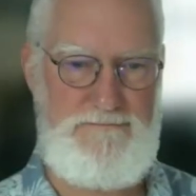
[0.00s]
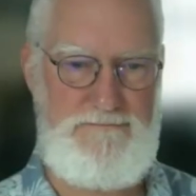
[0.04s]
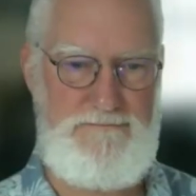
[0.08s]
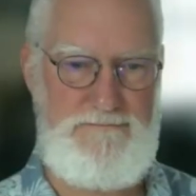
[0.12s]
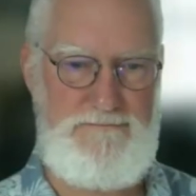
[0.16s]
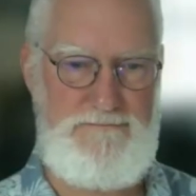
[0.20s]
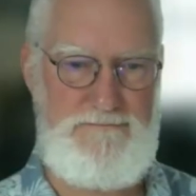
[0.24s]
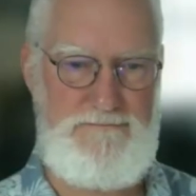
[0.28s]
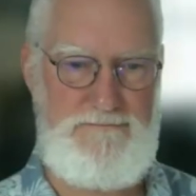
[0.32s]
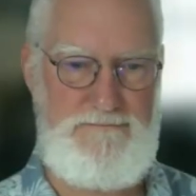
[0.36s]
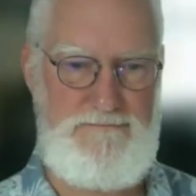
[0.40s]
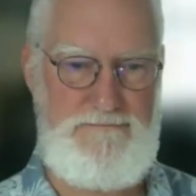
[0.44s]

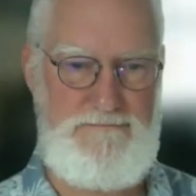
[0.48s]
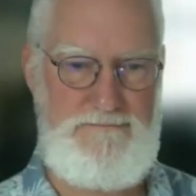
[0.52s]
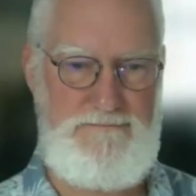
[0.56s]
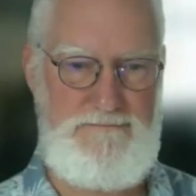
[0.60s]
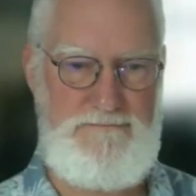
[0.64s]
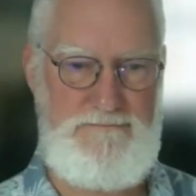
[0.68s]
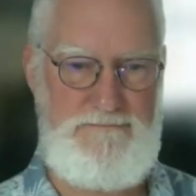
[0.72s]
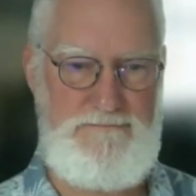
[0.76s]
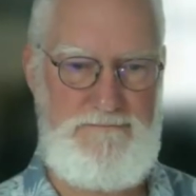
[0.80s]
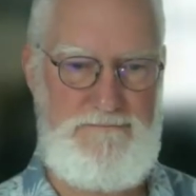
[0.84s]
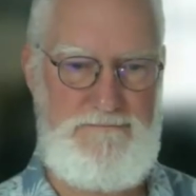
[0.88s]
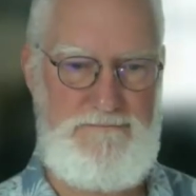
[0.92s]

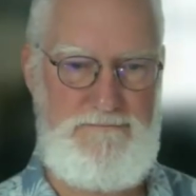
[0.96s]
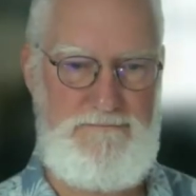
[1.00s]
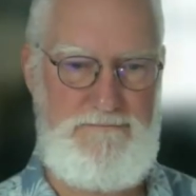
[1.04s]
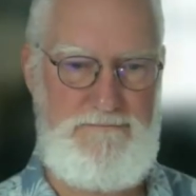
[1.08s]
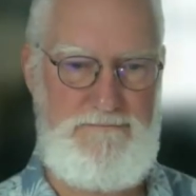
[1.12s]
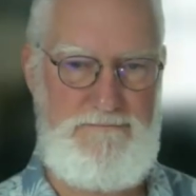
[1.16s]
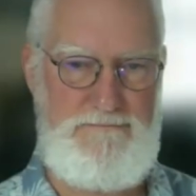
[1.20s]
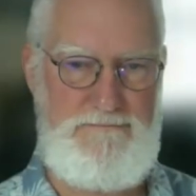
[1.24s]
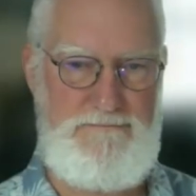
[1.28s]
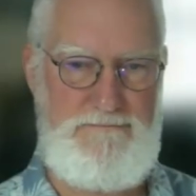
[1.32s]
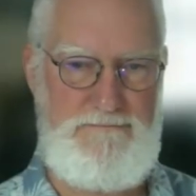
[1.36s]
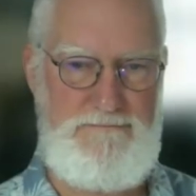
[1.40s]

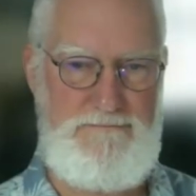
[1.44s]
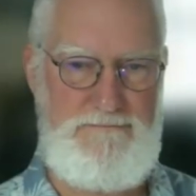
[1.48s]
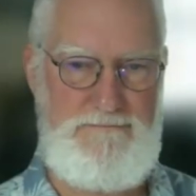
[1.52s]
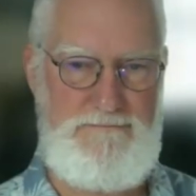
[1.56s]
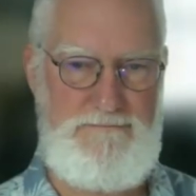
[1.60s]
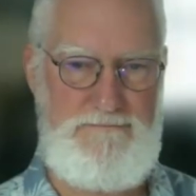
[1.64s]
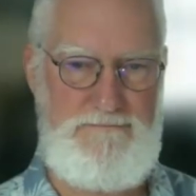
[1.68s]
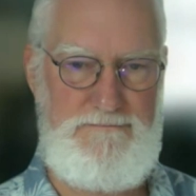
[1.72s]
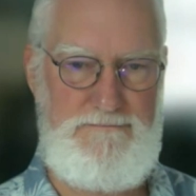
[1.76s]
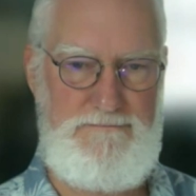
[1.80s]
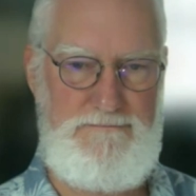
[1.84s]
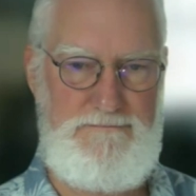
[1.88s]

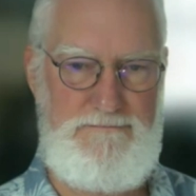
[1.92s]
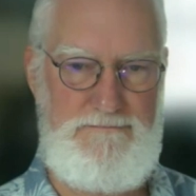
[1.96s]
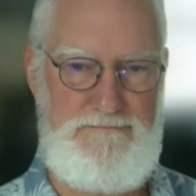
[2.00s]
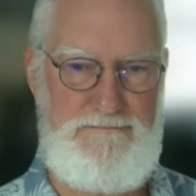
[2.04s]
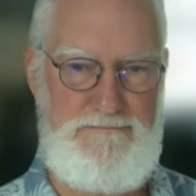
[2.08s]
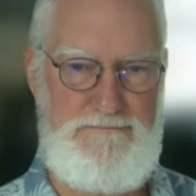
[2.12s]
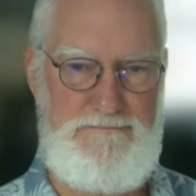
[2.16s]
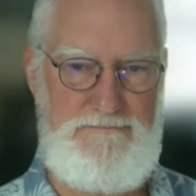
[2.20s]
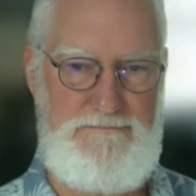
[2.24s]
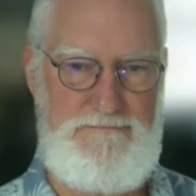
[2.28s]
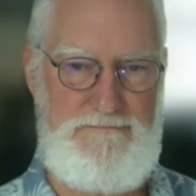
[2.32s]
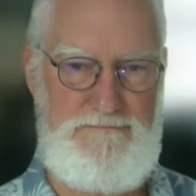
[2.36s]

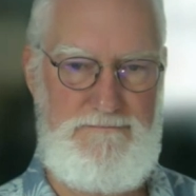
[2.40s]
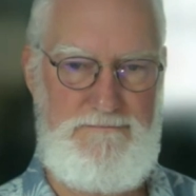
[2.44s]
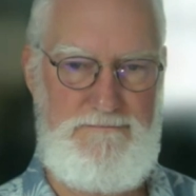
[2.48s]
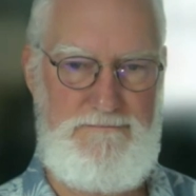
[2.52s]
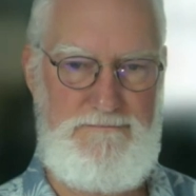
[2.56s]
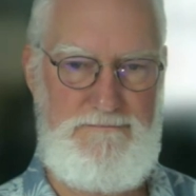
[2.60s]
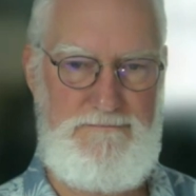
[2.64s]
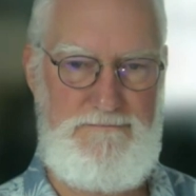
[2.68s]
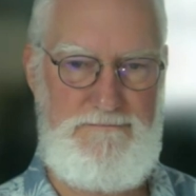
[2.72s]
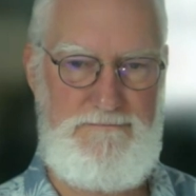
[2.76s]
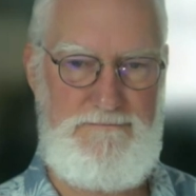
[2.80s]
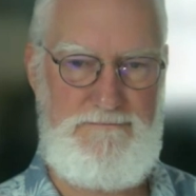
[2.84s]

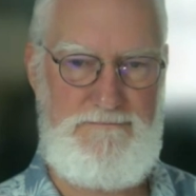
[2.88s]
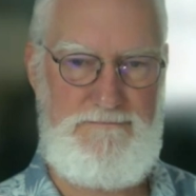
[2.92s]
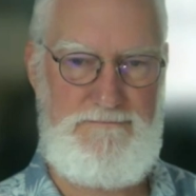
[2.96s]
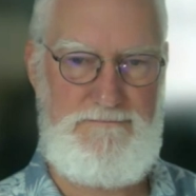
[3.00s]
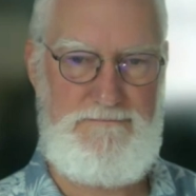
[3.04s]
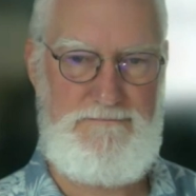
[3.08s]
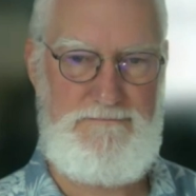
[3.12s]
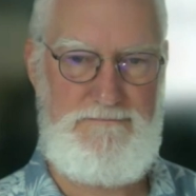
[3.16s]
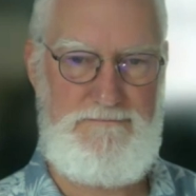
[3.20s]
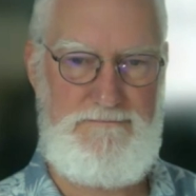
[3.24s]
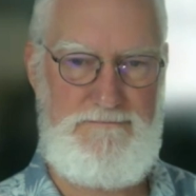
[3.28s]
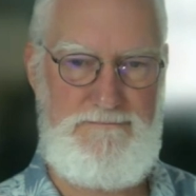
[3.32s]

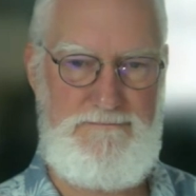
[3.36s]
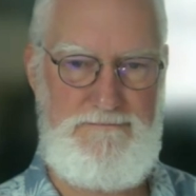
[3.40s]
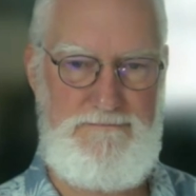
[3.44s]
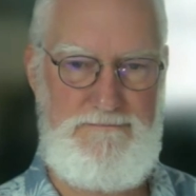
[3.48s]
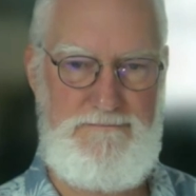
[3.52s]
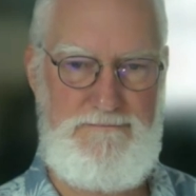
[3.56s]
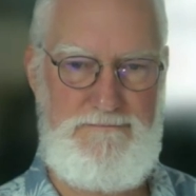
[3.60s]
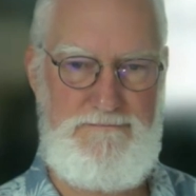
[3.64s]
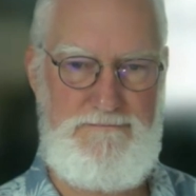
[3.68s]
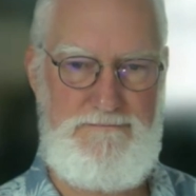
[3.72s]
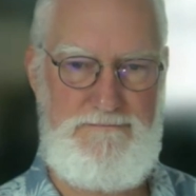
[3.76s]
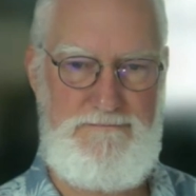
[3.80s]

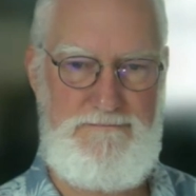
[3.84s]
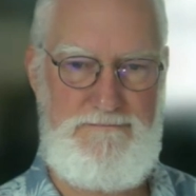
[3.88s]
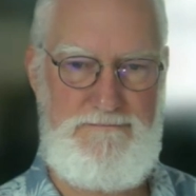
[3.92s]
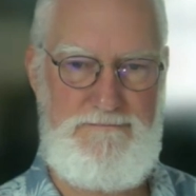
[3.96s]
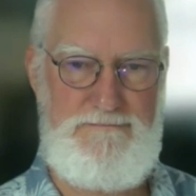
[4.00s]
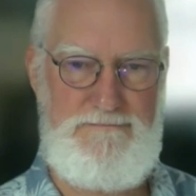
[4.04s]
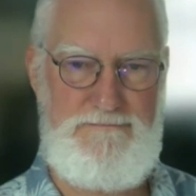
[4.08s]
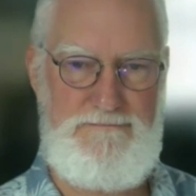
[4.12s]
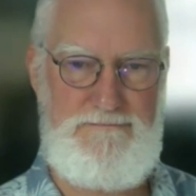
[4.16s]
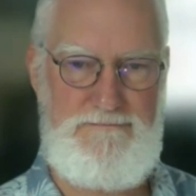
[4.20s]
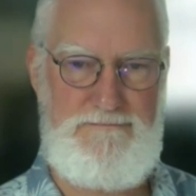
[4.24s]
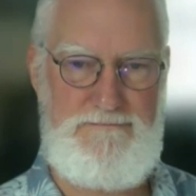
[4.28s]

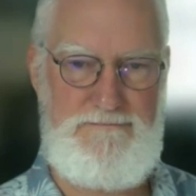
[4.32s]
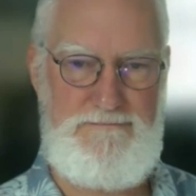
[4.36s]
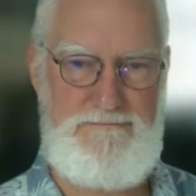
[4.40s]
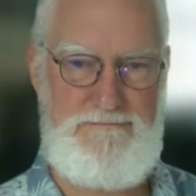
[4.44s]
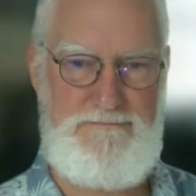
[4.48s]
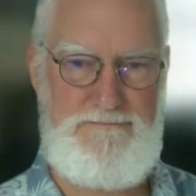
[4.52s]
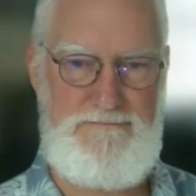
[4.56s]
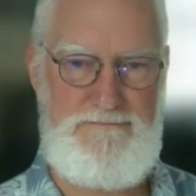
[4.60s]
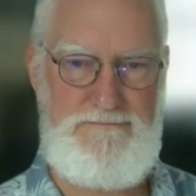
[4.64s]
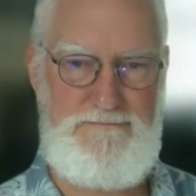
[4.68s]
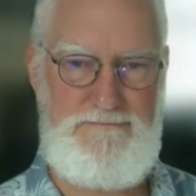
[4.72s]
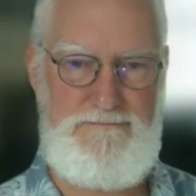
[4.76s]

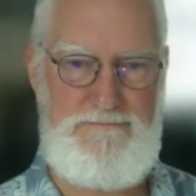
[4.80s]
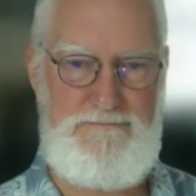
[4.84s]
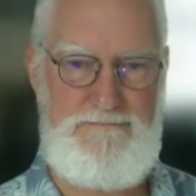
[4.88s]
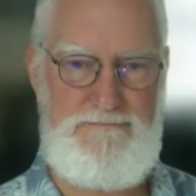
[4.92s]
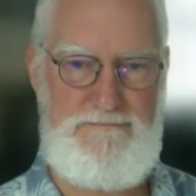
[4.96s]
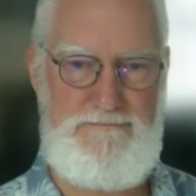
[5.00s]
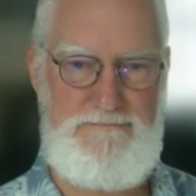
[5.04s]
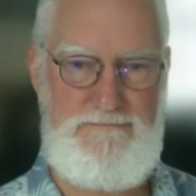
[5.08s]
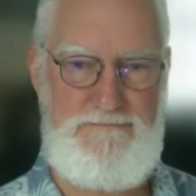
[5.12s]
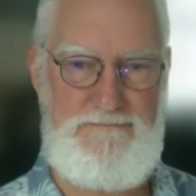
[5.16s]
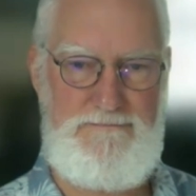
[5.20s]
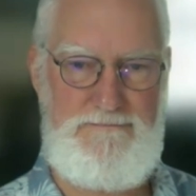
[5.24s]

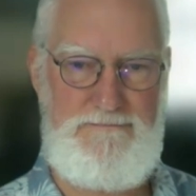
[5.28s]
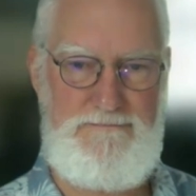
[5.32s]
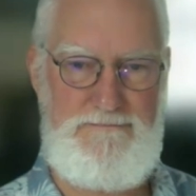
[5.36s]
Nothing is said.